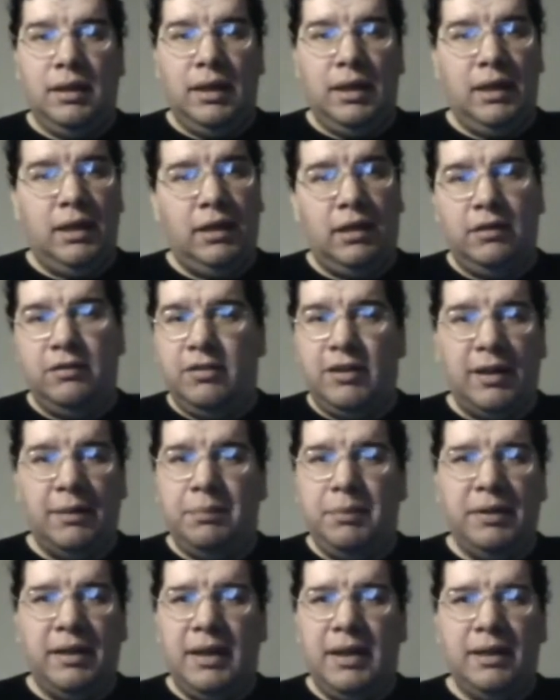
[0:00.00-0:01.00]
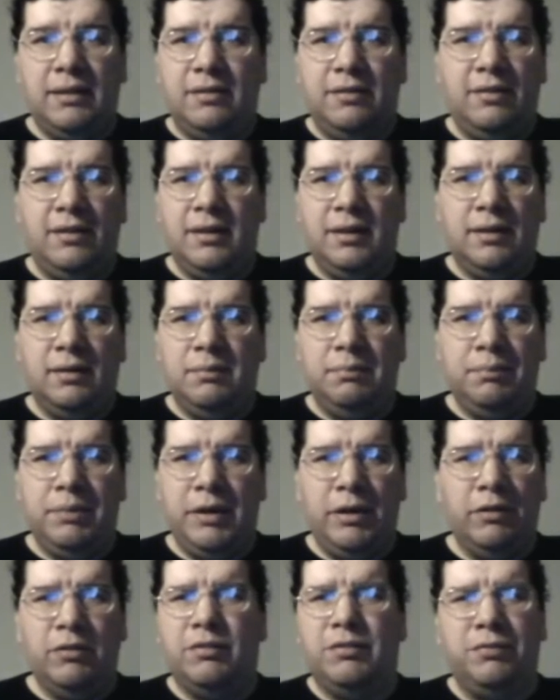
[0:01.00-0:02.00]
And on top of that, uh,
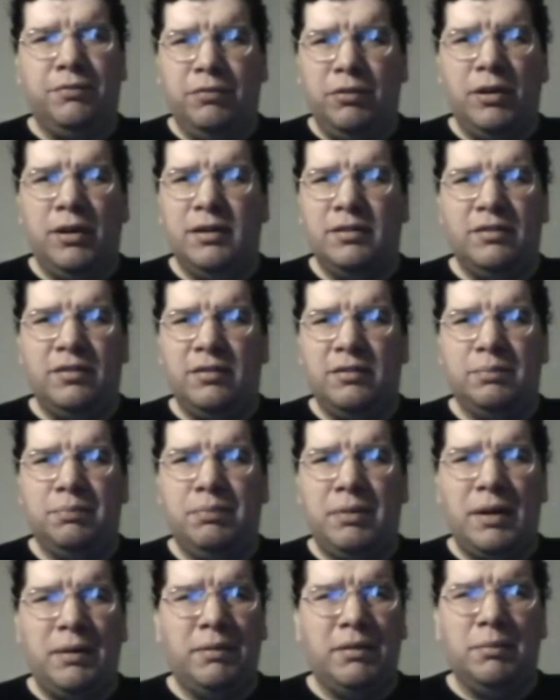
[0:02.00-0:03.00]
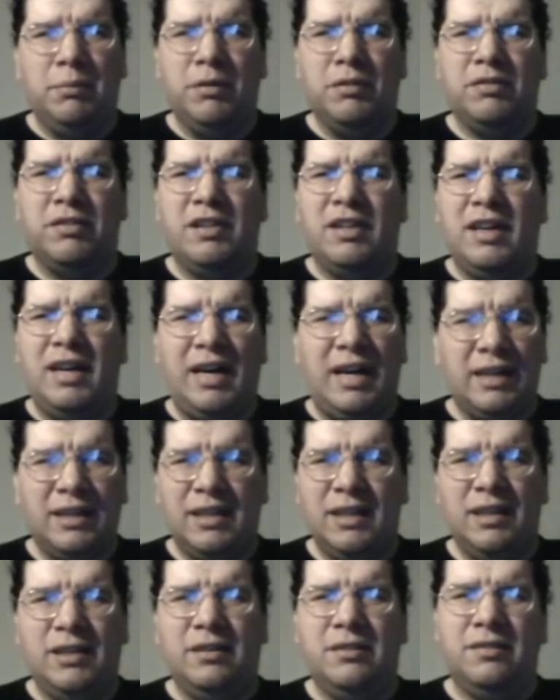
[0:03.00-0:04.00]
Paris Franz is probably the most
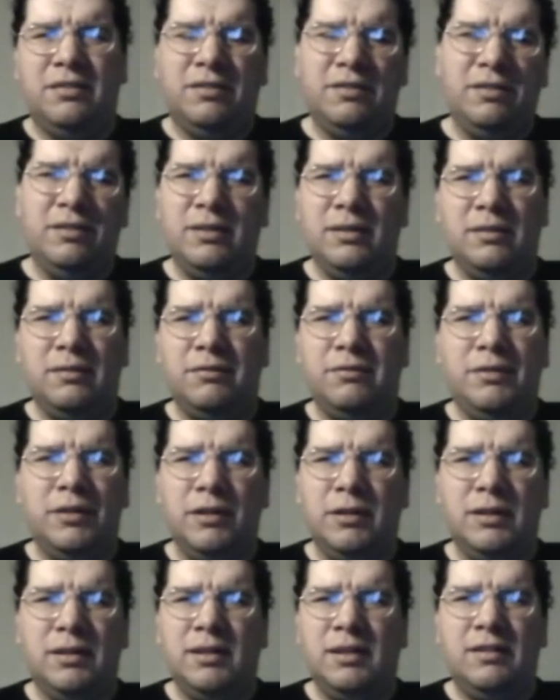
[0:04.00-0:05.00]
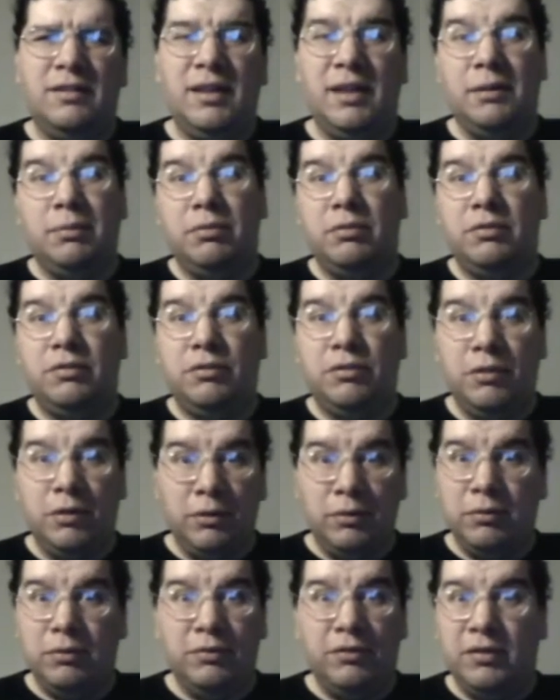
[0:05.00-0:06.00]
cockiest uh, villain that they ever
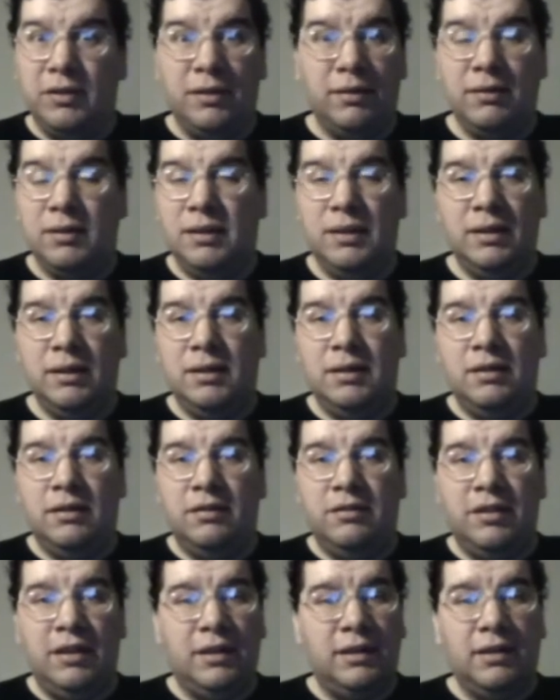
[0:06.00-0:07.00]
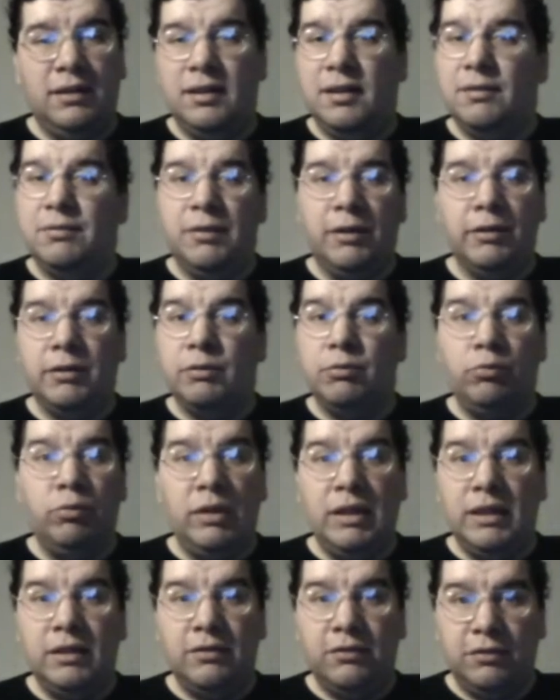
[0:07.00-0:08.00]
chose, and technically very
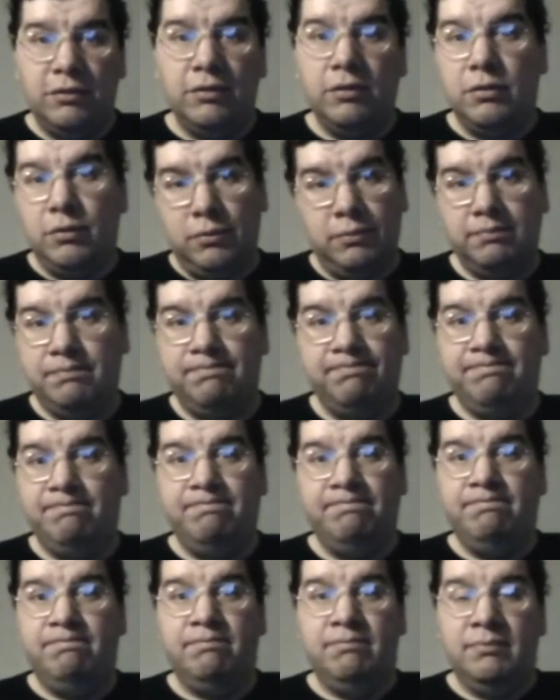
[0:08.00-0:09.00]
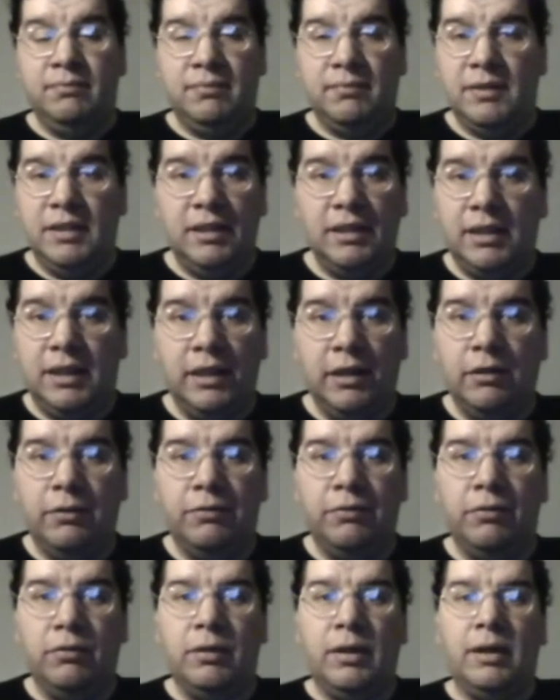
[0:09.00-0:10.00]
weak, too. Didn't care
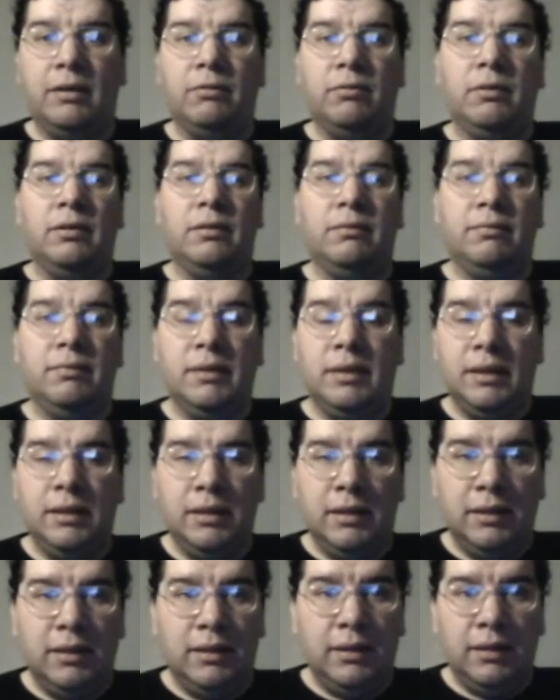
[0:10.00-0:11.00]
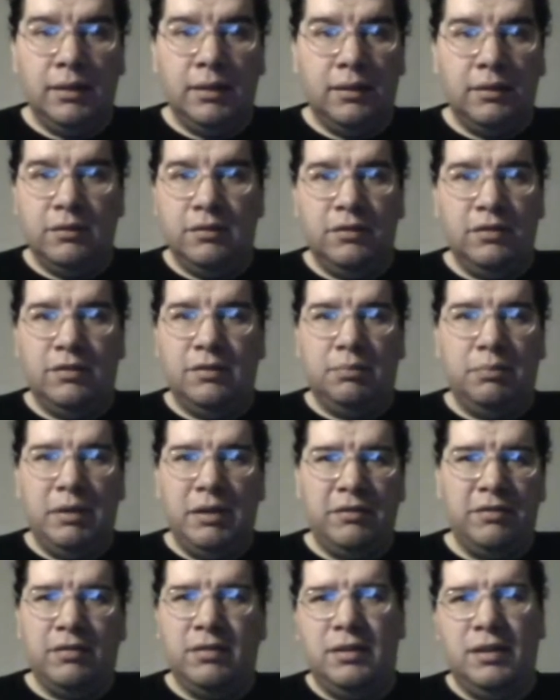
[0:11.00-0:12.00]
for that one just
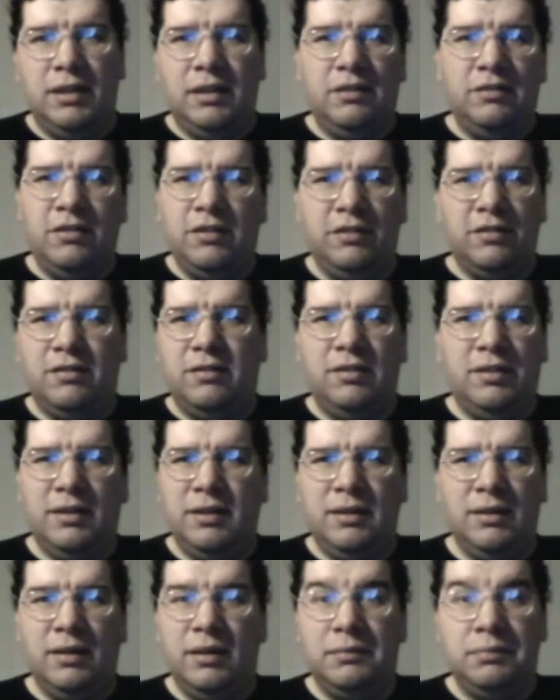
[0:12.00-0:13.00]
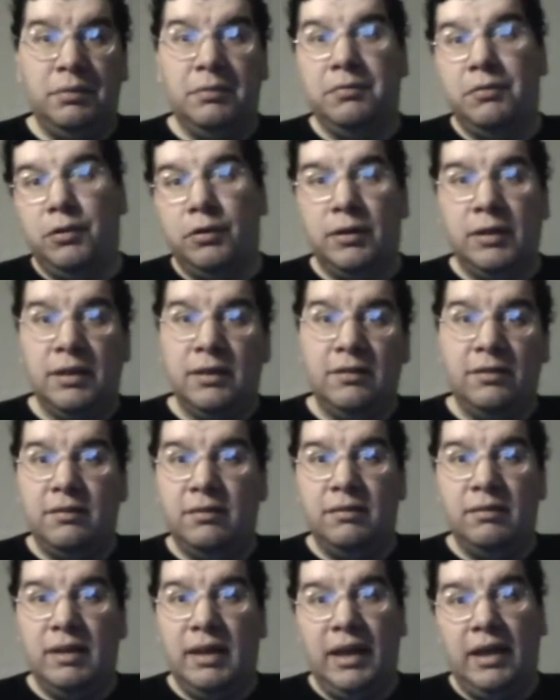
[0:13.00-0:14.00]
basically just a perverted
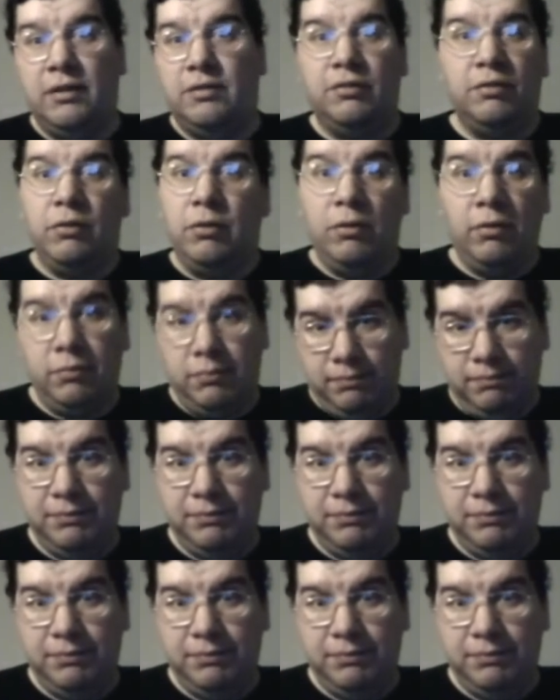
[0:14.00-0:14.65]
asshole.